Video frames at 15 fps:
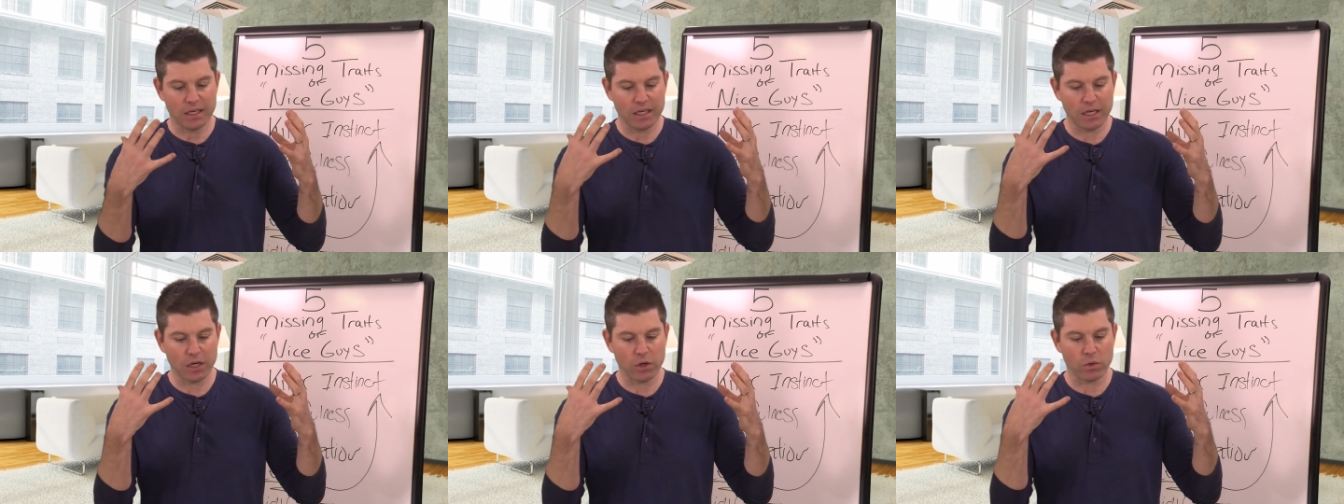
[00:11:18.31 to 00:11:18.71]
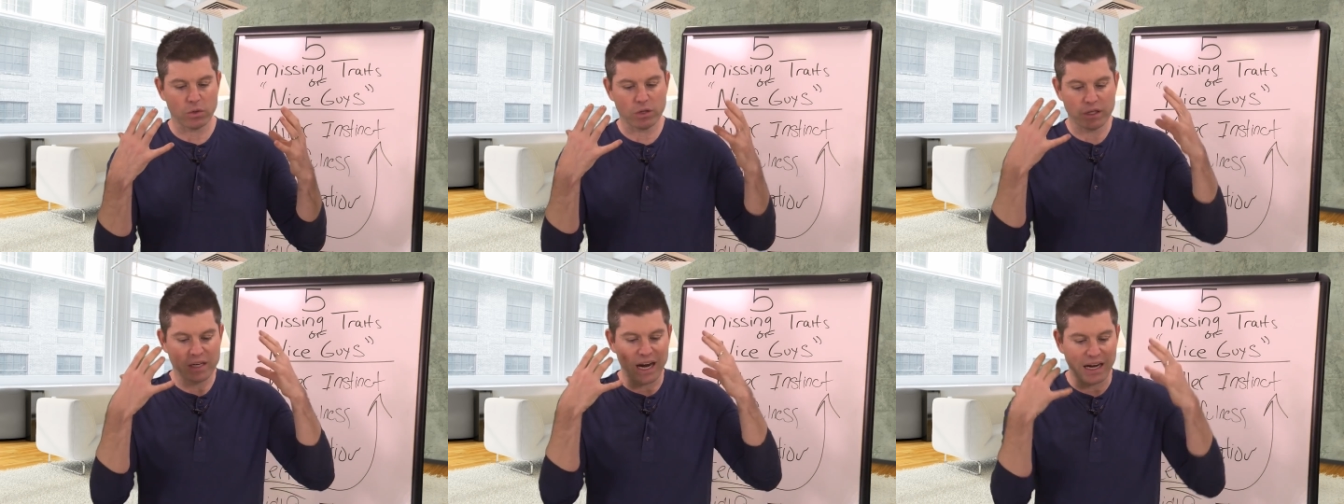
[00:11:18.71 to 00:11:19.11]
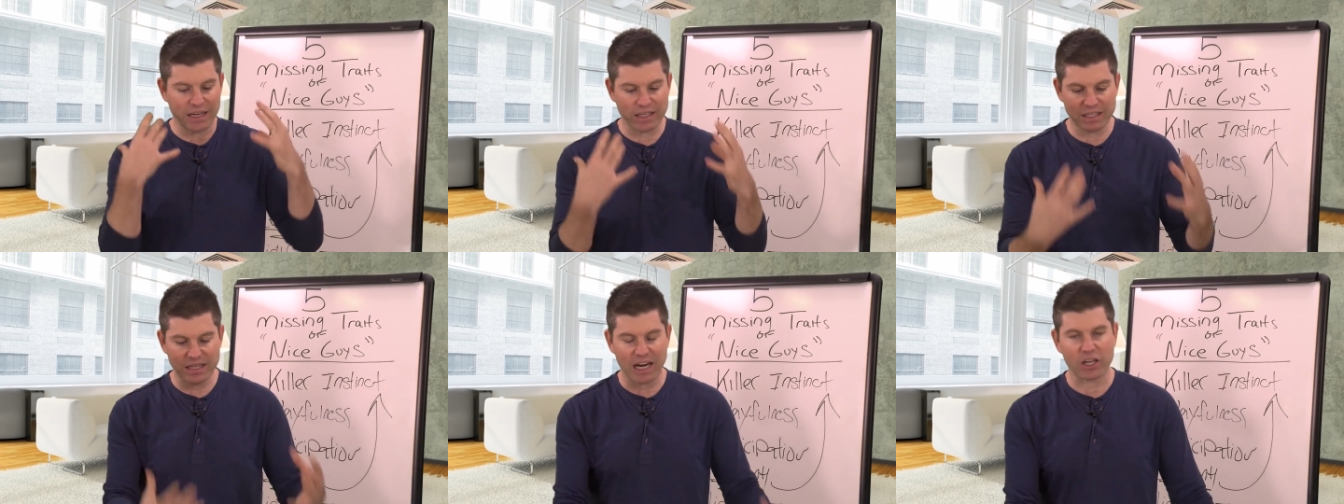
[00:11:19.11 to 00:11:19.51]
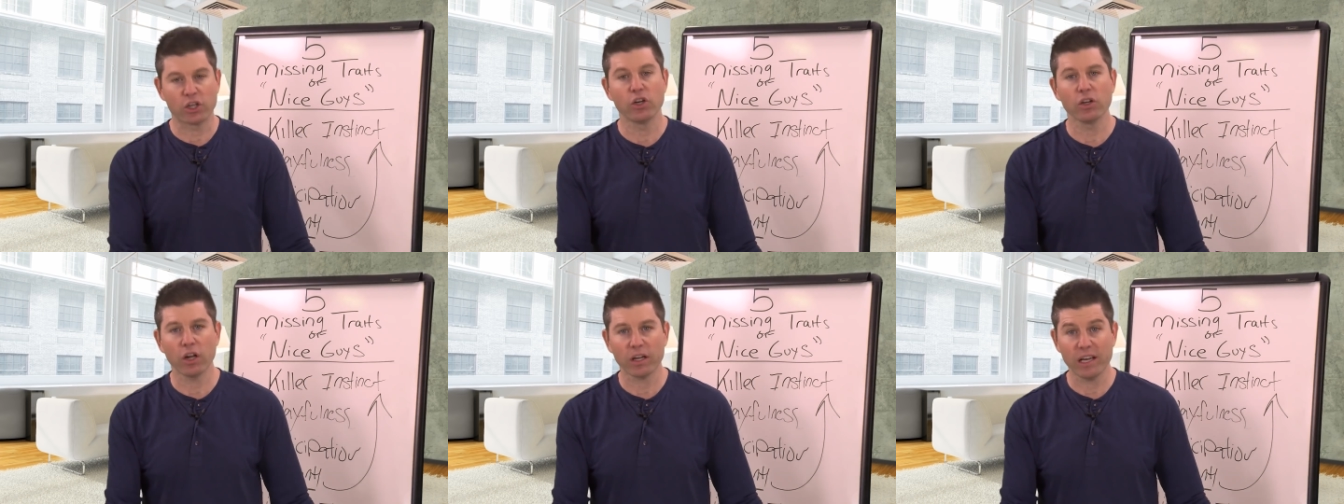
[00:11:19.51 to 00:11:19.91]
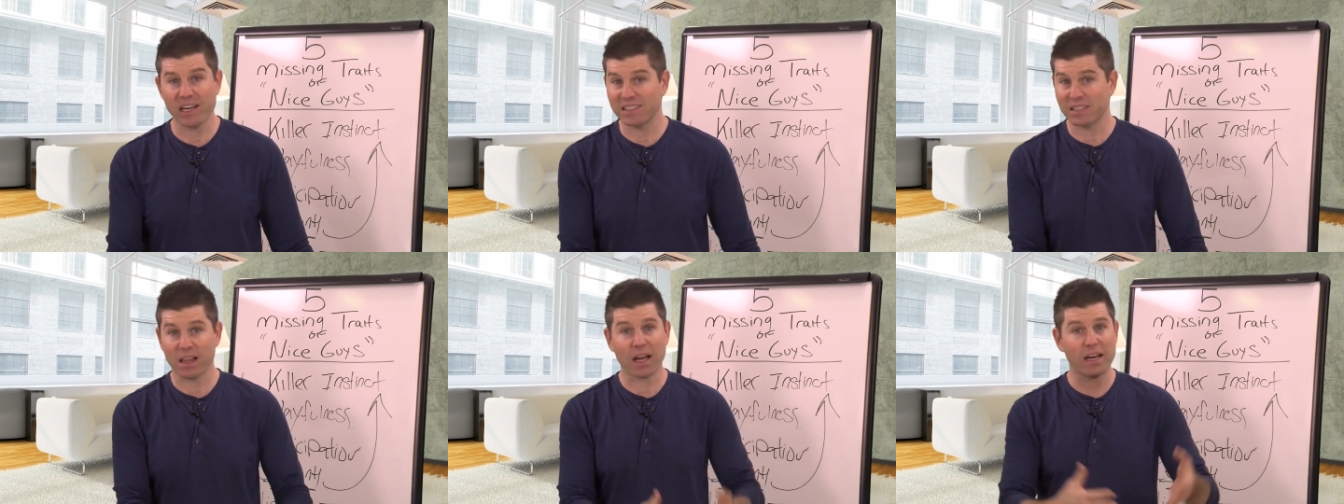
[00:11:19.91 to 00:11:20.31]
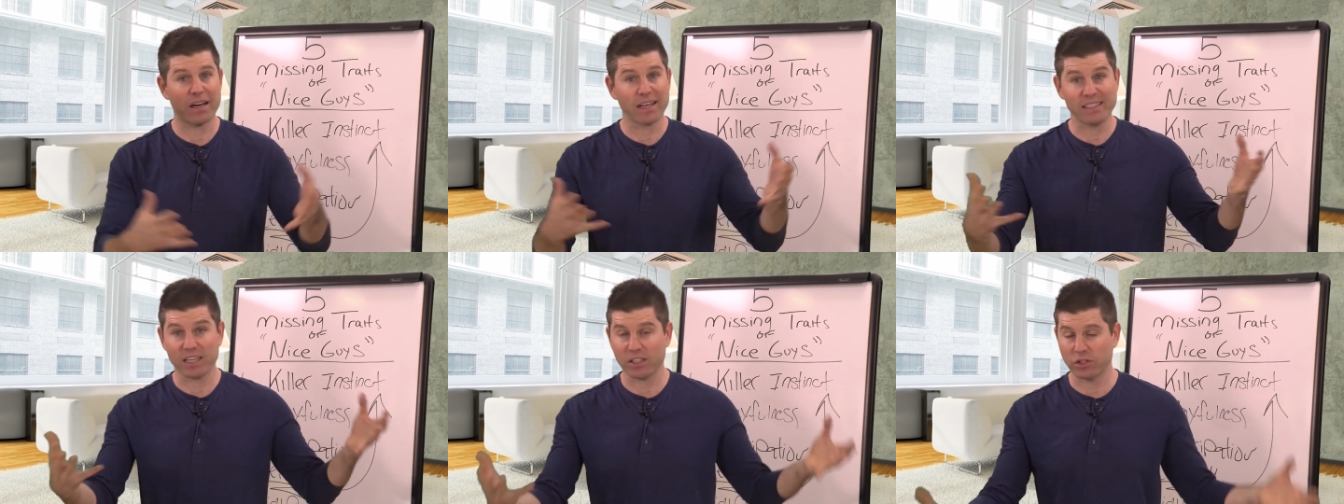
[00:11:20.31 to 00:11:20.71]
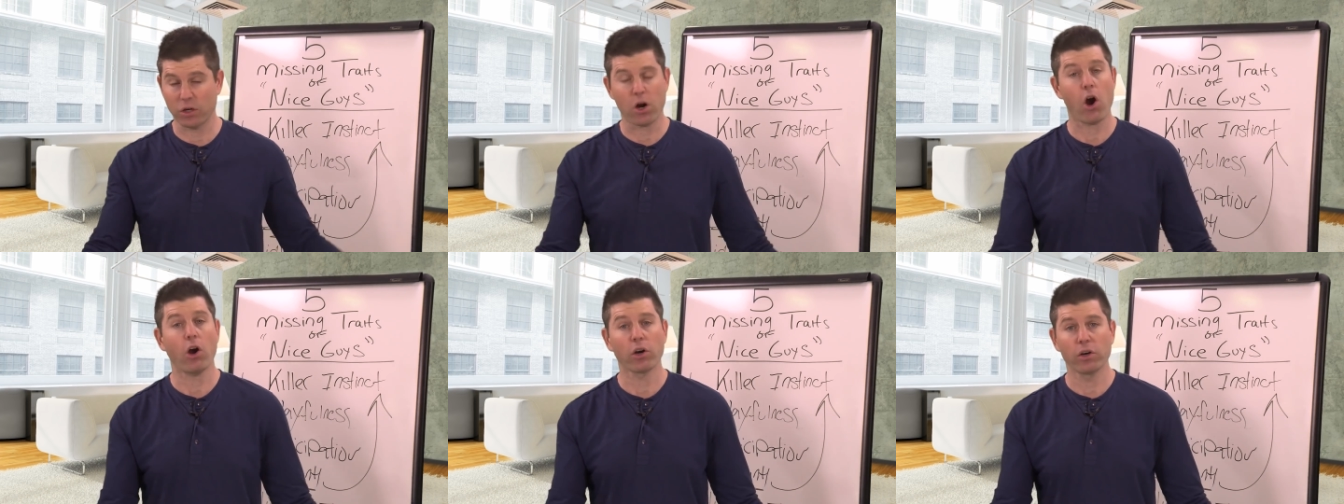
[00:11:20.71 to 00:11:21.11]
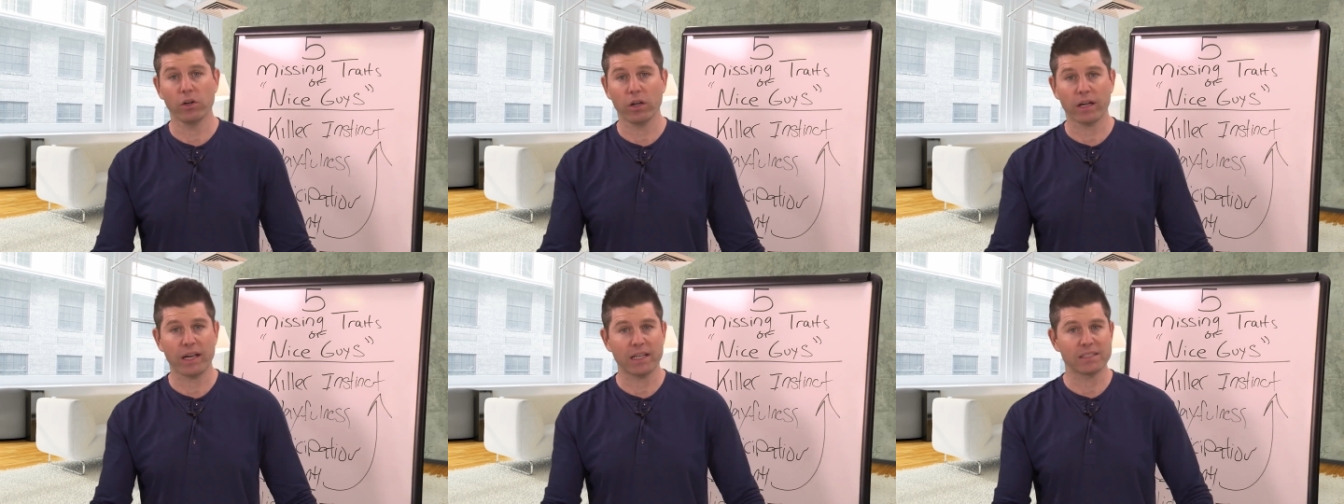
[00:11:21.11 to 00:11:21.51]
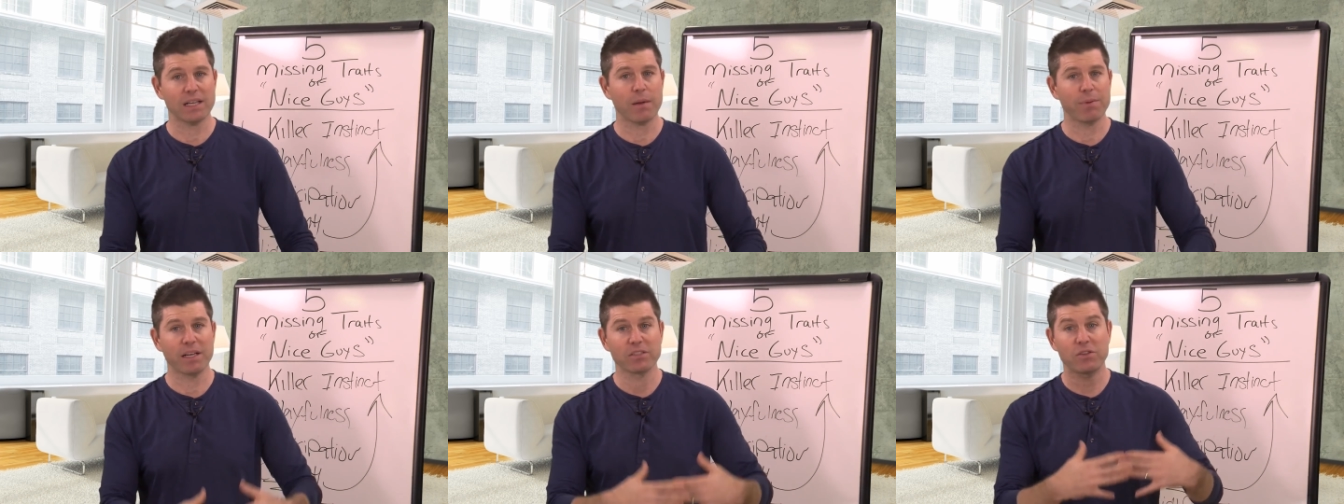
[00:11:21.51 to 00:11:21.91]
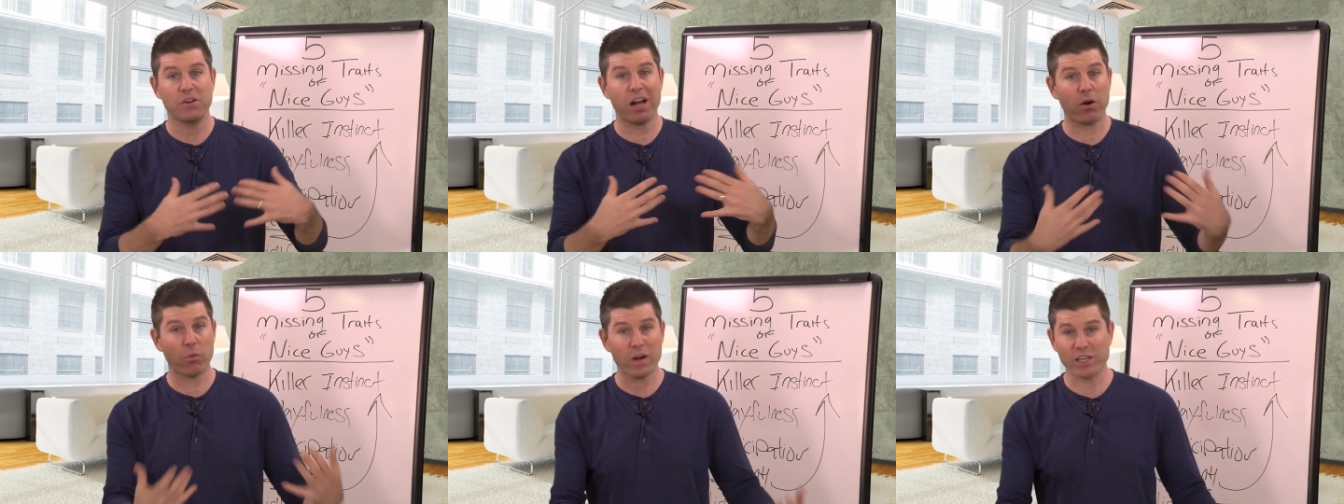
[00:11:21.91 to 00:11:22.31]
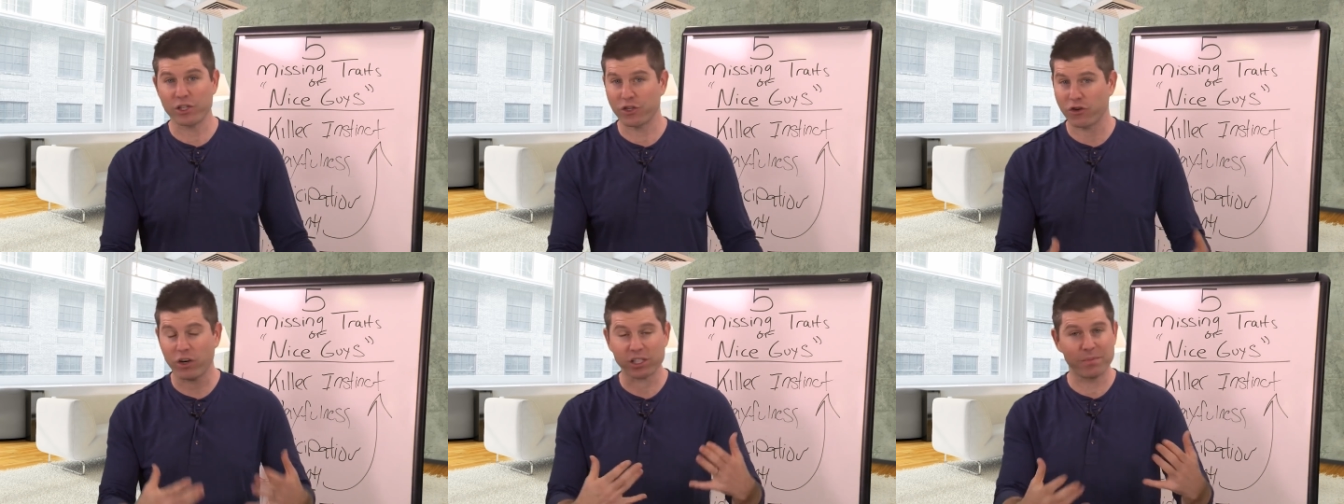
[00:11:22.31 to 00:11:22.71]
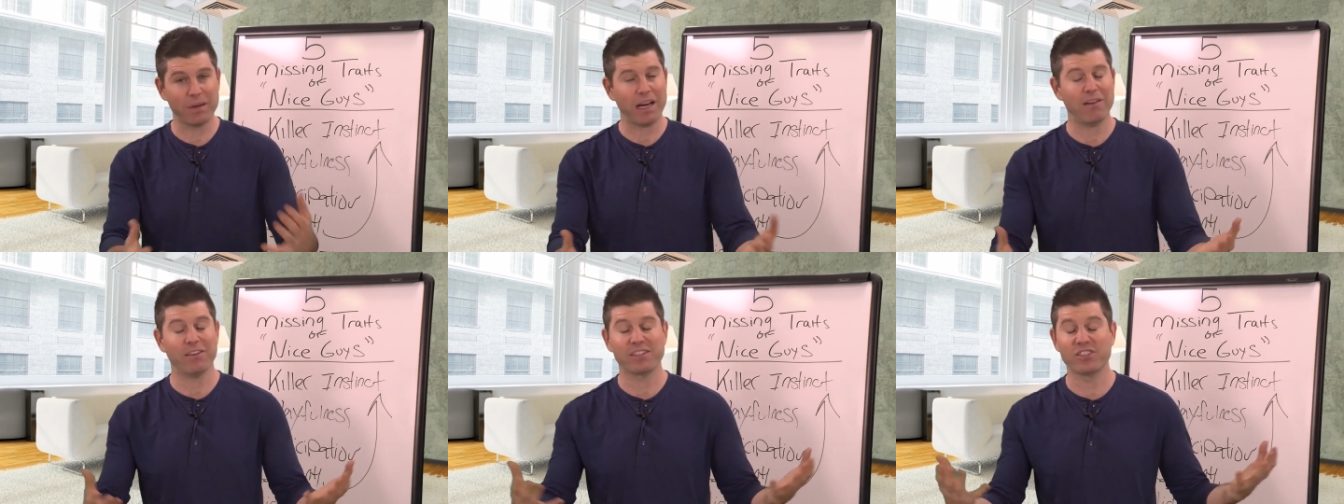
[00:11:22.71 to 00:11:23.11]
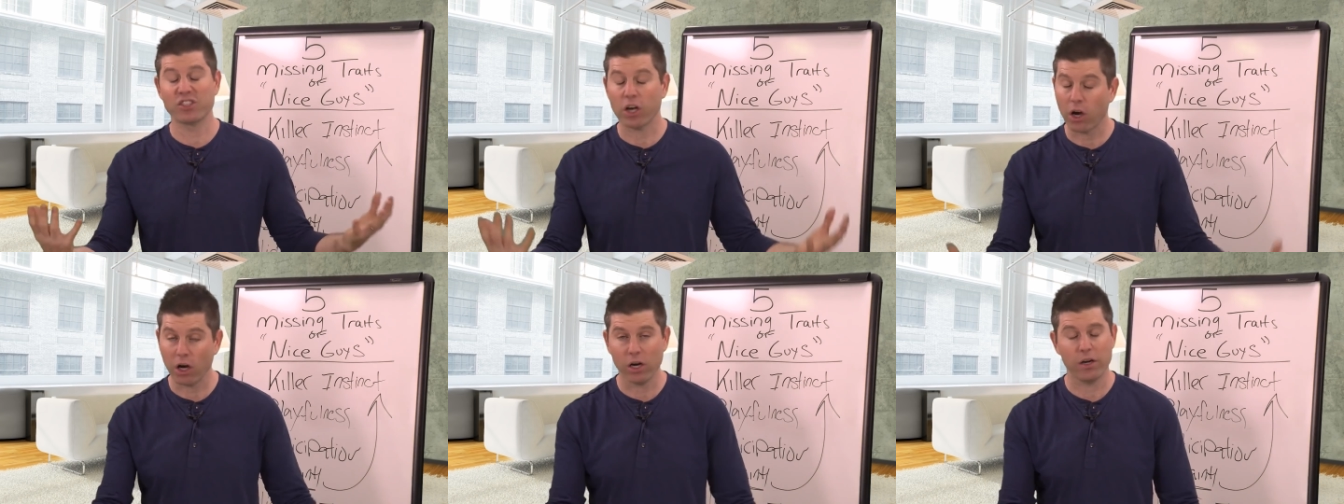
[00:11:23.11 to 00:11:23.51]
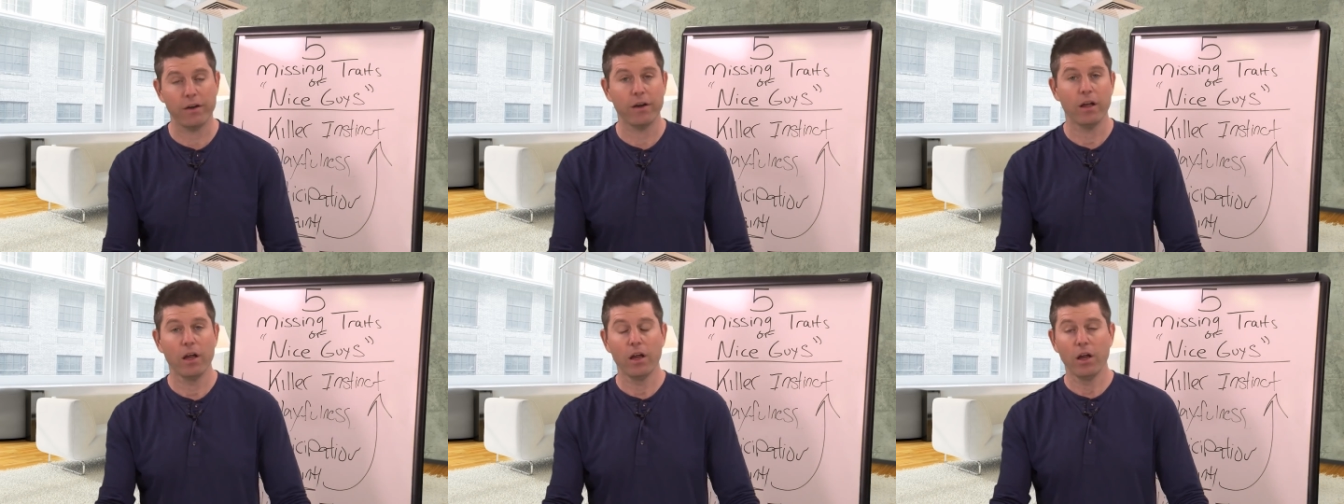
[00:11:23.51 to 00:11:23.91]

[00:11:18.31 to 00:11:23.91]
you know, not, not good looking, because a lot of nice guys are, are good looking. It's not because they're not rich. Trust me, I have a ton